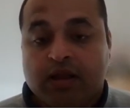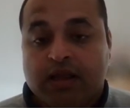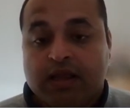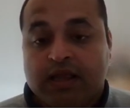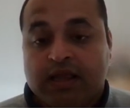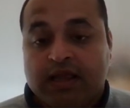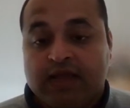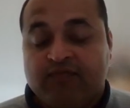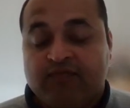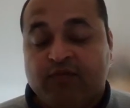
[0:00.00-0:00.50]

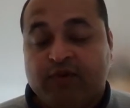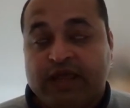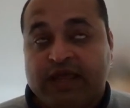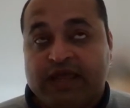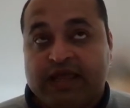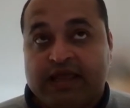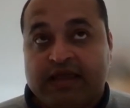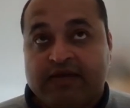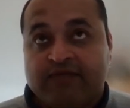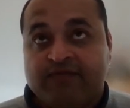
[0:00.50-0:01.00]
If we
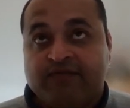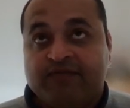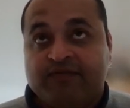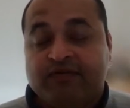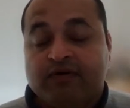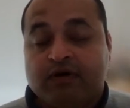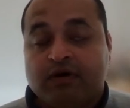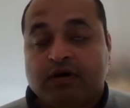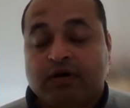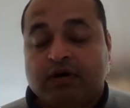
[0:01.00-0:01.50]
give
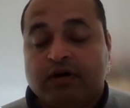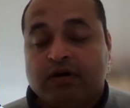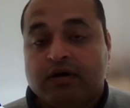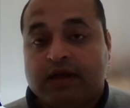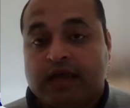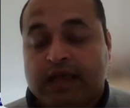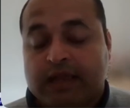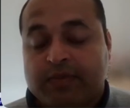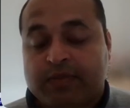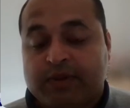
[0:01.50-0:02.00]

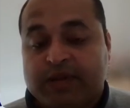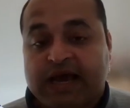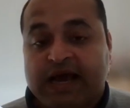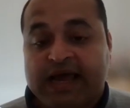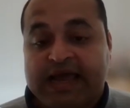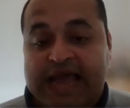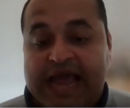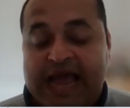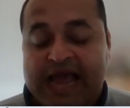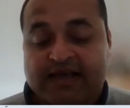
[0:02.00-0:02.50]
API
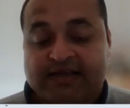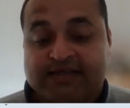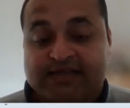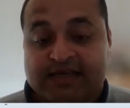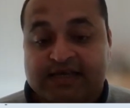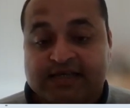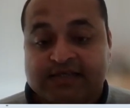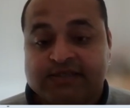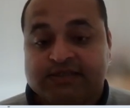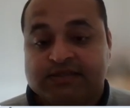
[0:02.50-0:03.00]

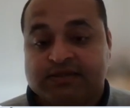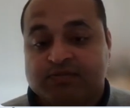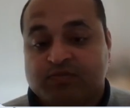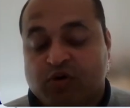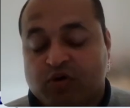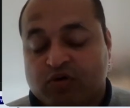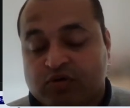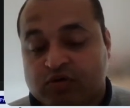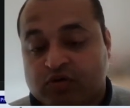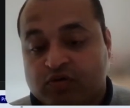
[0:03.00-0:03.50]
access to
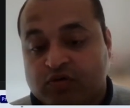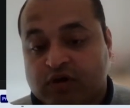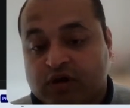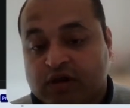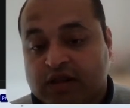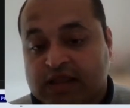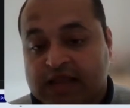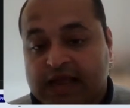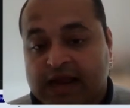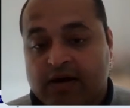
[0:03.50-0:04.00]
both Google
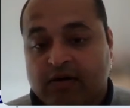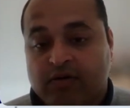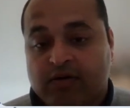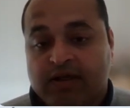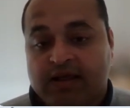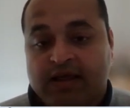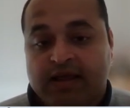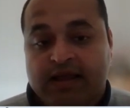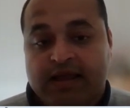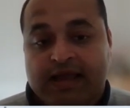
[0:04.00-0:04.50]
Cloud
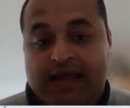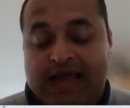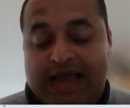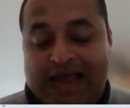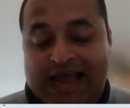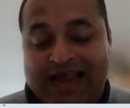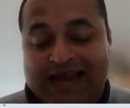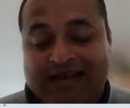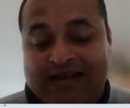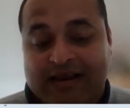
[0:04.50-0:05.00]

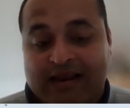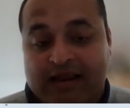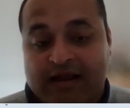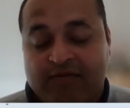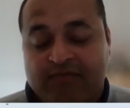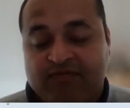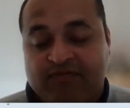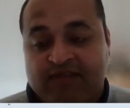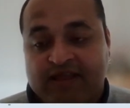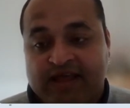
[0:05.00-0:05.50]
and
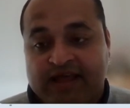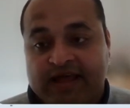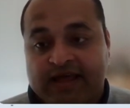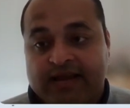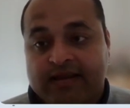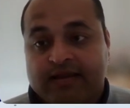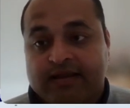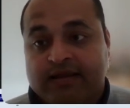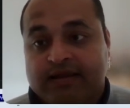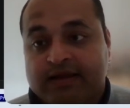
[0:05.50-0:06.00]
Cloudflare
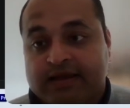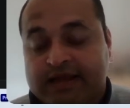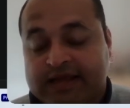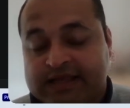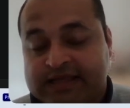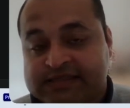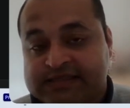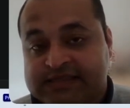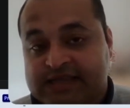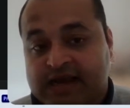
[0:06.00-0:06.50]

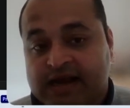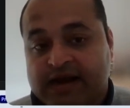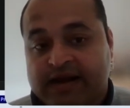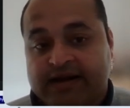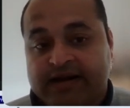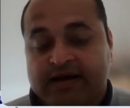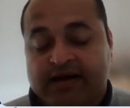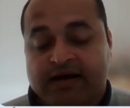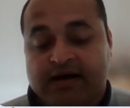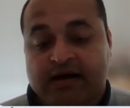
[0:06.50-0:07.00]

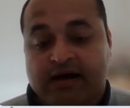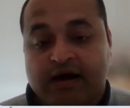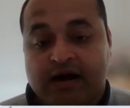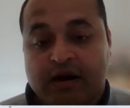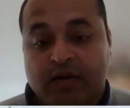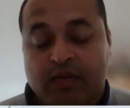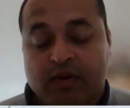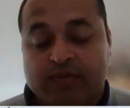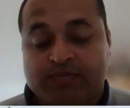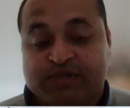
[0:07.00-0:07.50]
inside
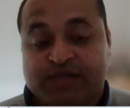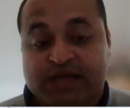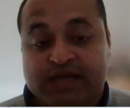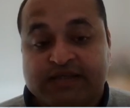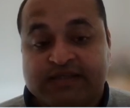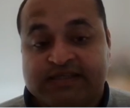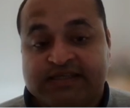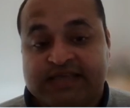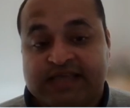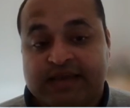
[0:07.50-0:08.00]
our website
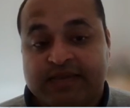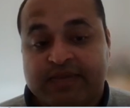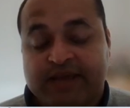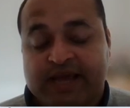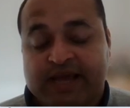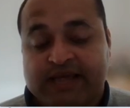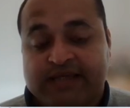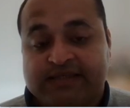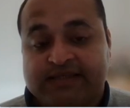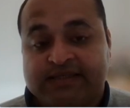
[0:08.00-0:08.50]

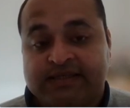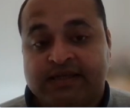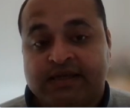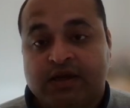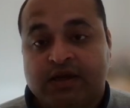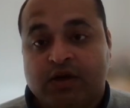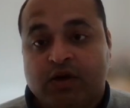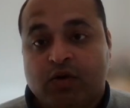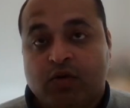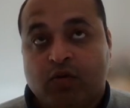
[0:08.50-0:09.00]
CMS,
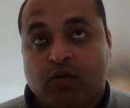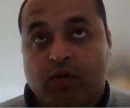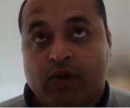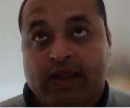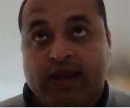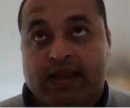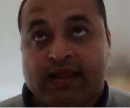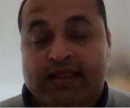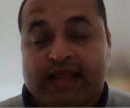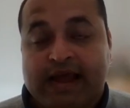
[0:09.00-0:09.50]
we
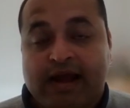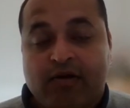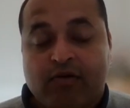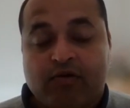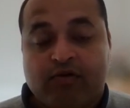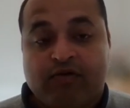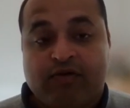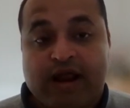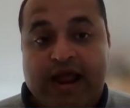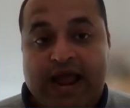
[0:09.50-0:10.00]
can now
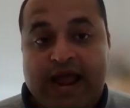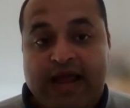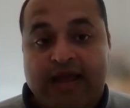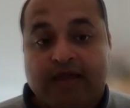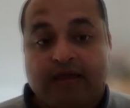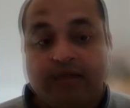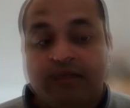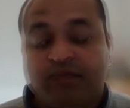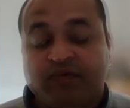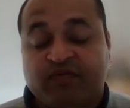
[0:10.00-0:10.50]

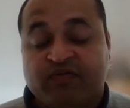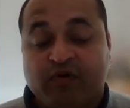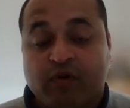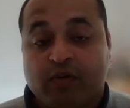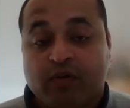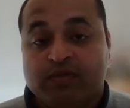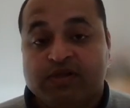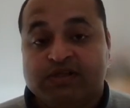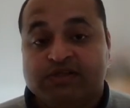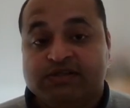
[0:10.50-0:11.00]
track
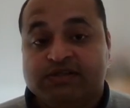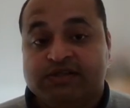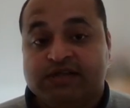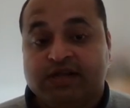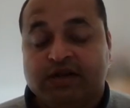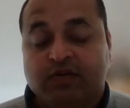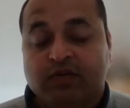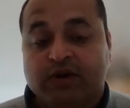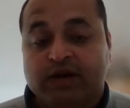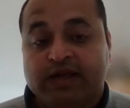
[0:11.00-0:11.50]
performance
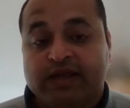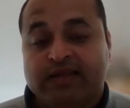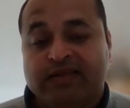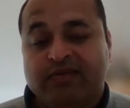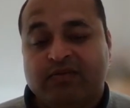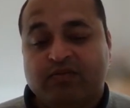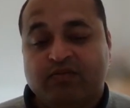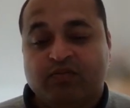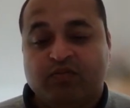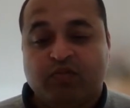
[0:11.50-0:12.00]
in a way
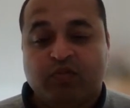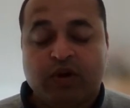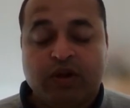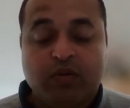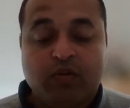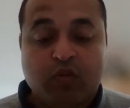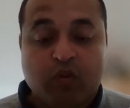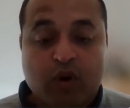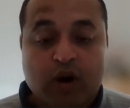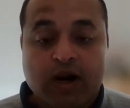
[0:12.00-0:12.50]
that we
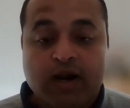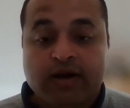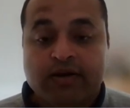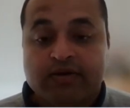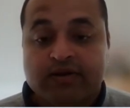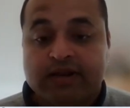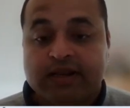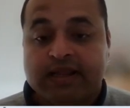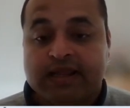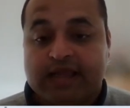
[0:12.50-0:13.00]

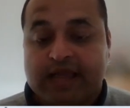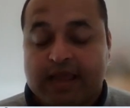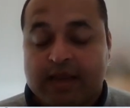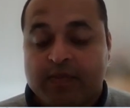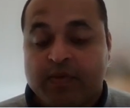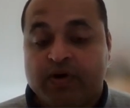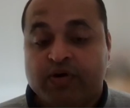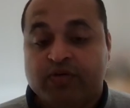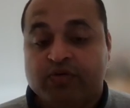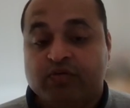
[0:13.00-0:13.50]
weren't really
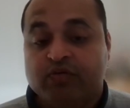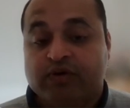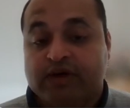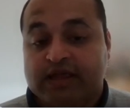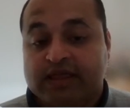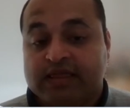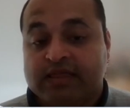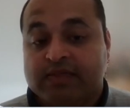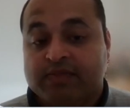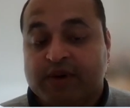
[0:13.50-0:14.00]
able to
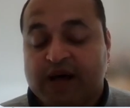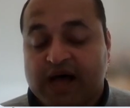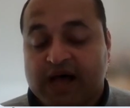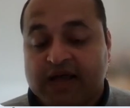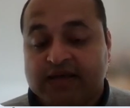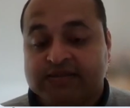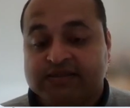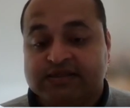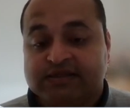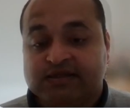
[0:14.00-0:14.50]
in the
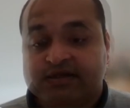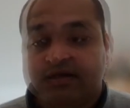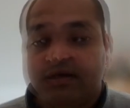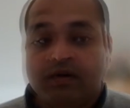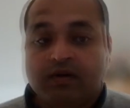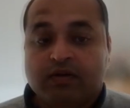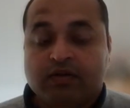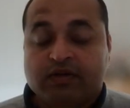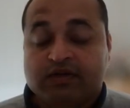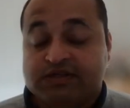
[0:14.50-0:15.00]
past.
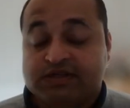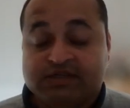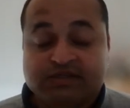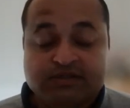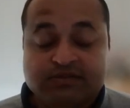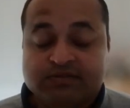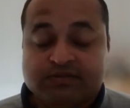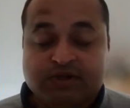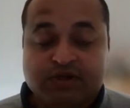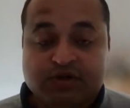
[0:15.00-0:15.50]
This
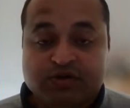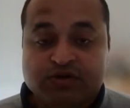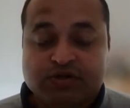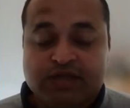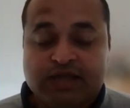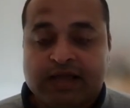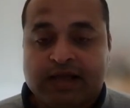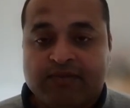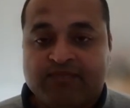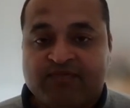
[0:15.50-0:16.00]
is
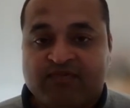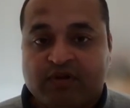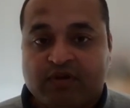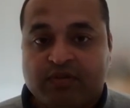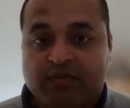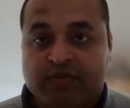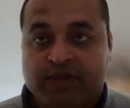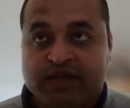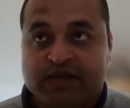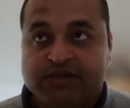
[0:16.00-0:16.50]
hugely helpful
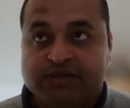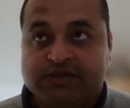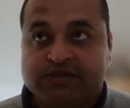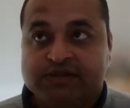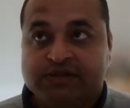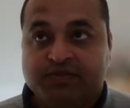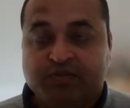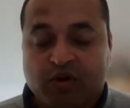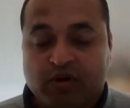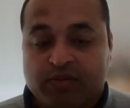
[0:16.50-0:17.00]
because
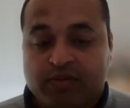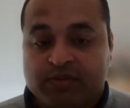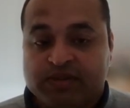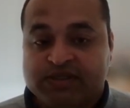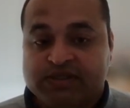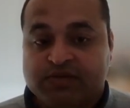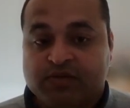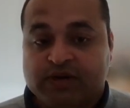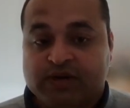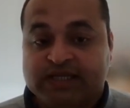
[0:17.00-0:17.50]

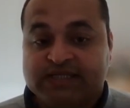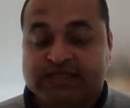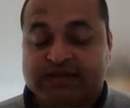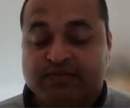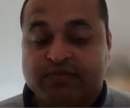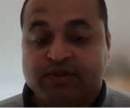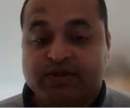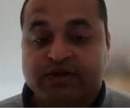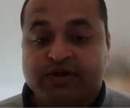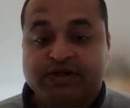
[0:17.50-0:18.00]
deployments are way
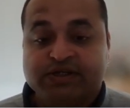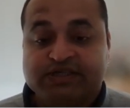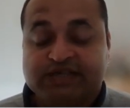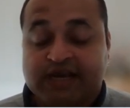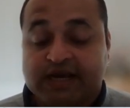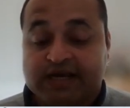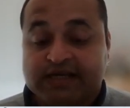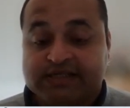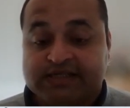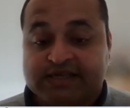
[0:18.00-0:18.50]
simpler,
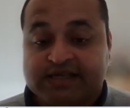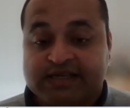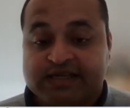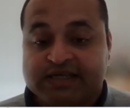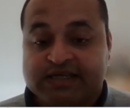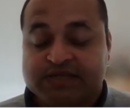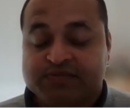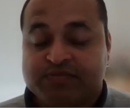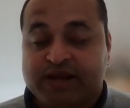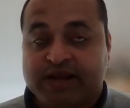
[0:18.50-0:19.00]
CI/CD
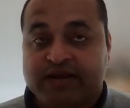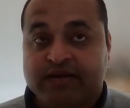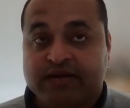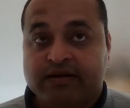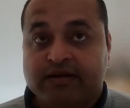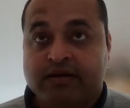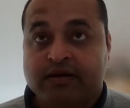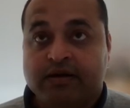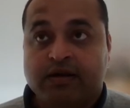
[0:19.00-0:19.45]
is better.